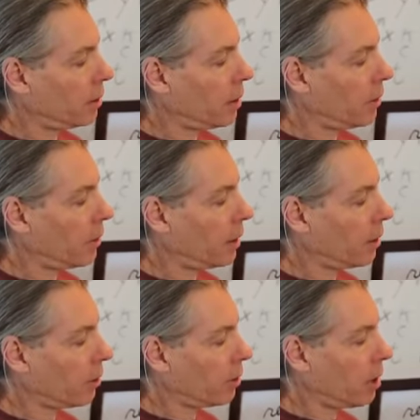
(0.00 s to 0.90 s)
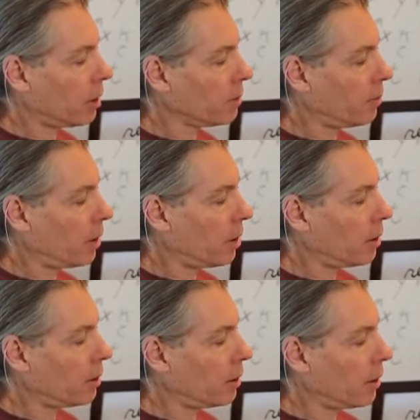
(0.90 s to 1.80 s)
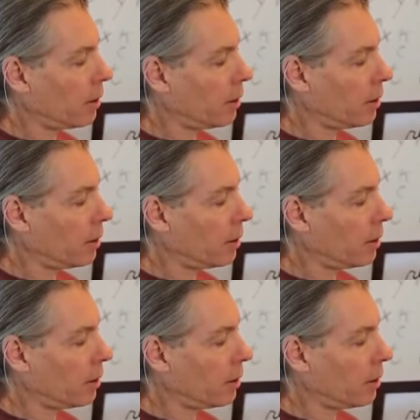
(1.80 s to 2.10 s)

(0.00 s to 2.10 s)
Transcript: and then a crossbar, and then